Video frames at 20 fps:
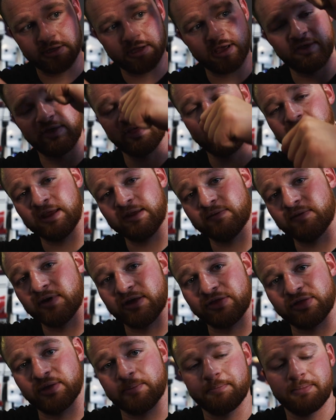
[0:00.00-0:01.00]
And then even
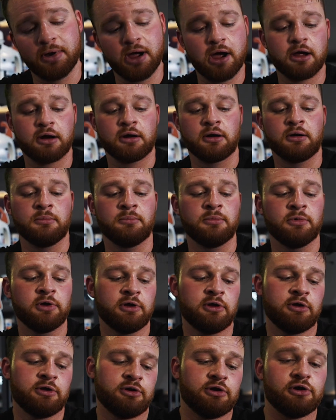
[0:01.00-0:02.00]
at the bottom,
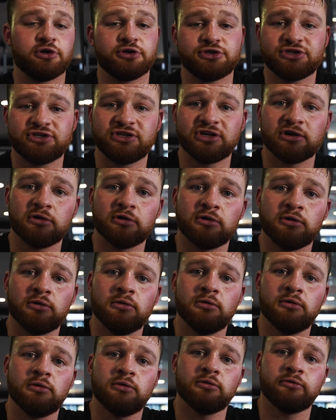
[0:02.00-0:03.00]
you're
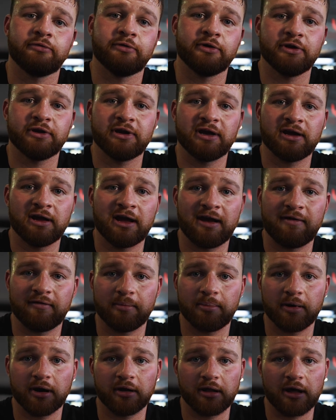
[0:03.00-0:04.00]
still really having to
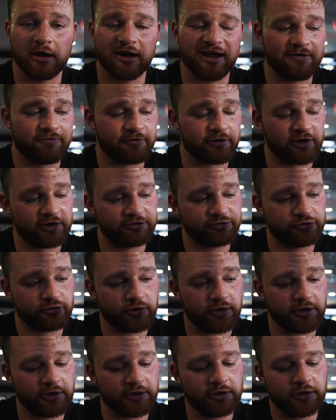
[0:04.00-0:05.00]
put a lot of effort
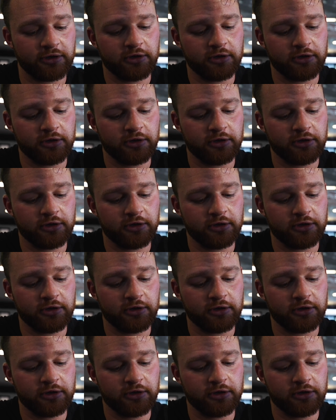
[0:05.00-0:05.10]
into it